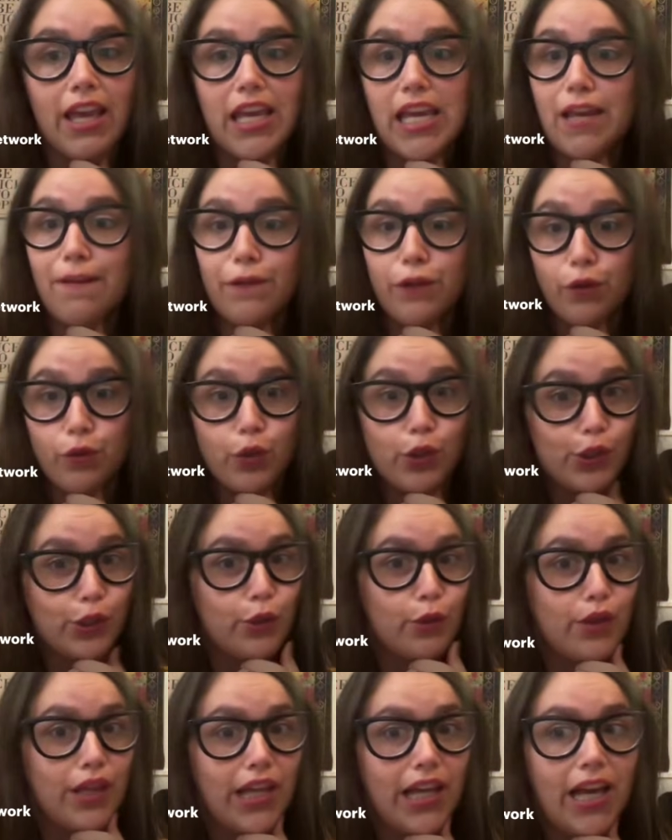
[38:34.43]
If you
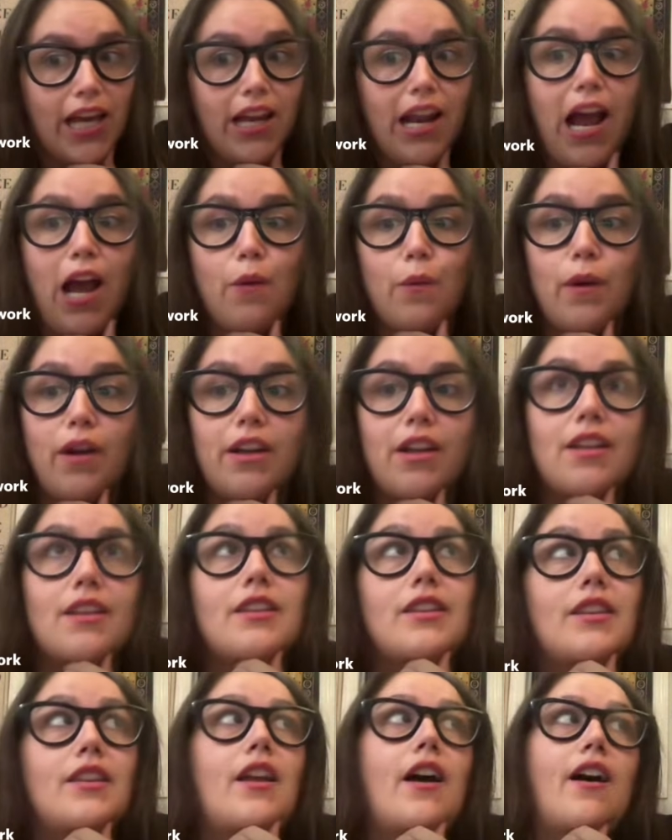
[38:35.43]
do that, I would
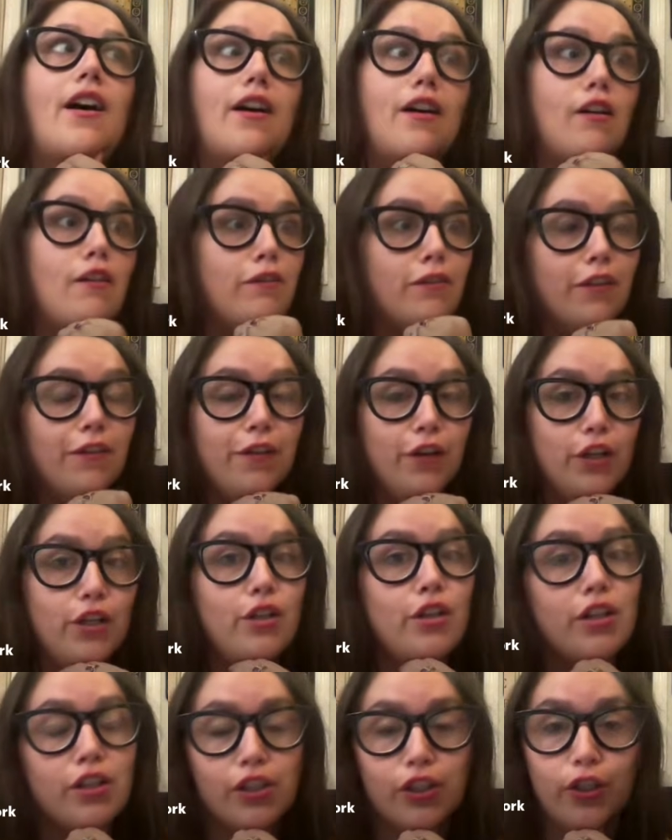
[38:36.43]
love for
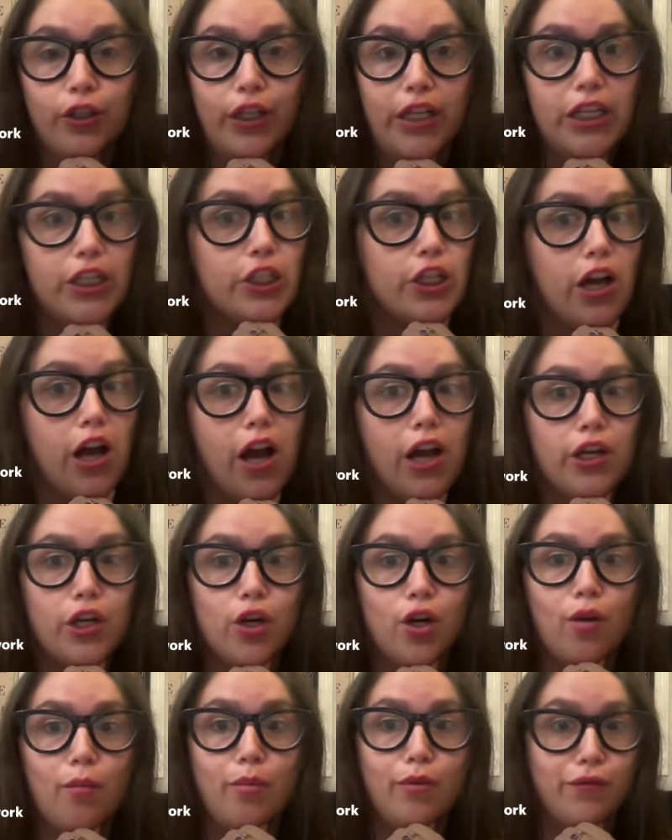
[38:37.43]
you to screenshot
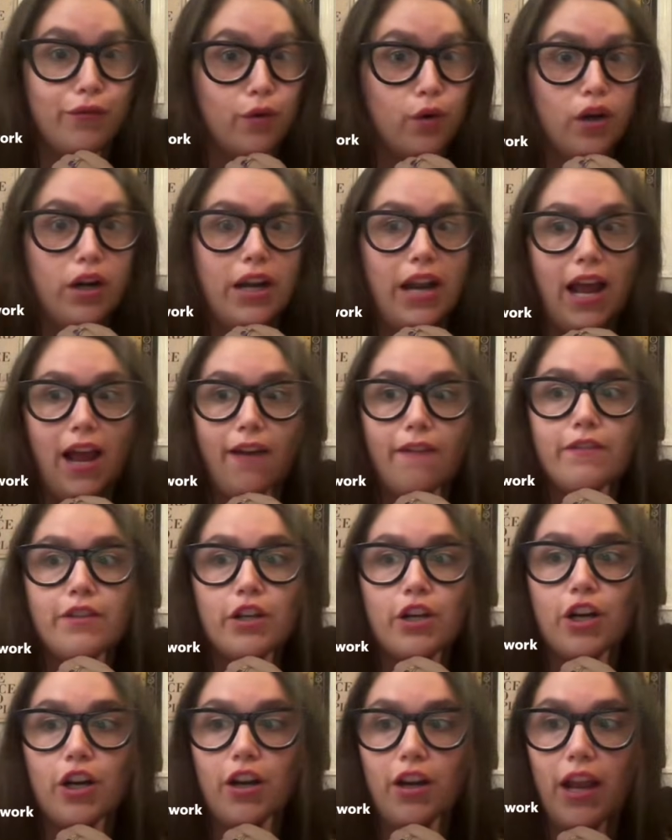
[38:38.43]
your before and
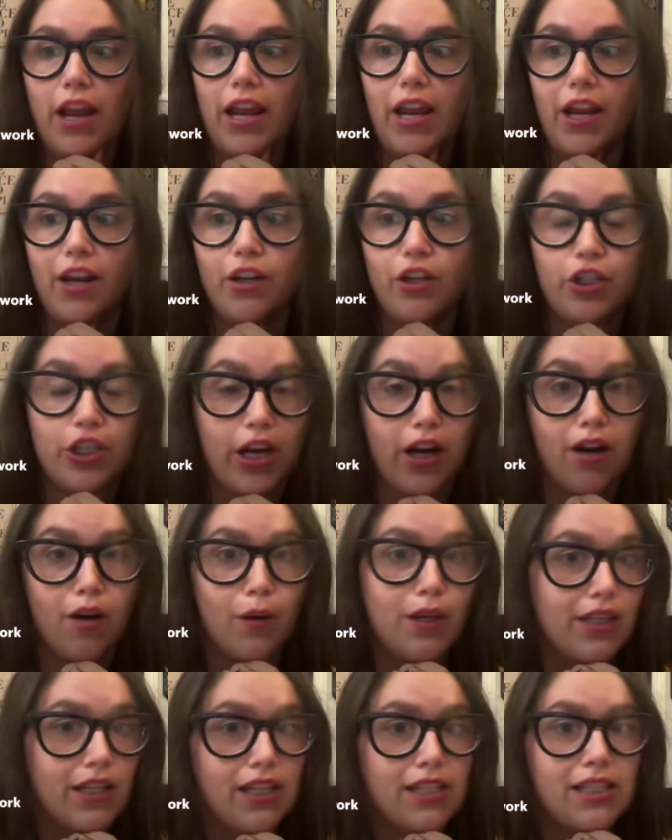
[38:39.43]
after and share it
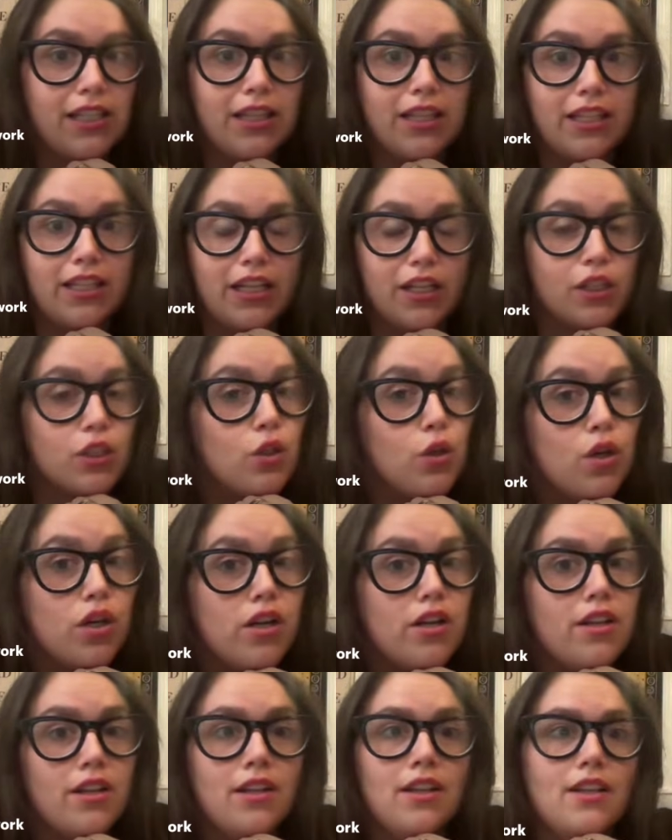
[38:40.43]
with us in the
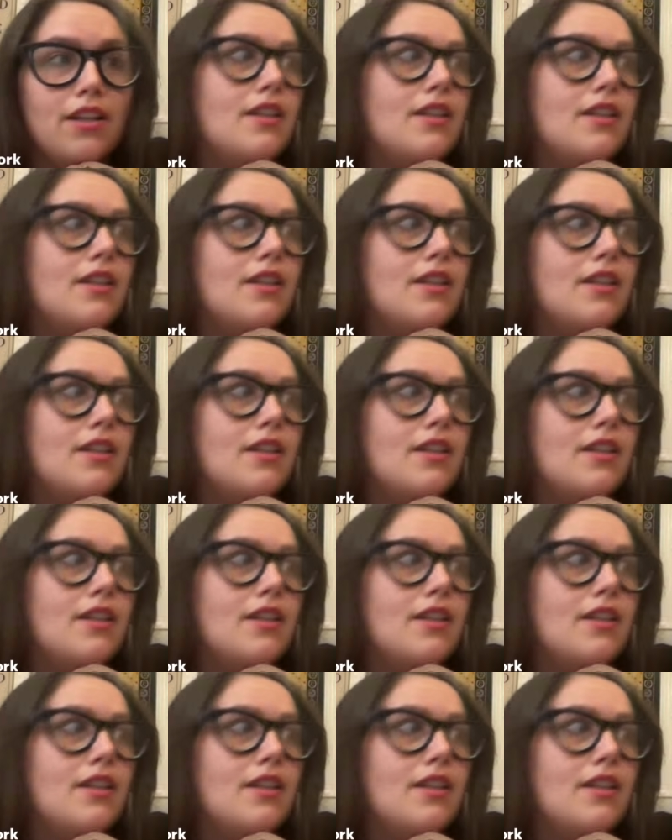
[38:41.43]
Discord.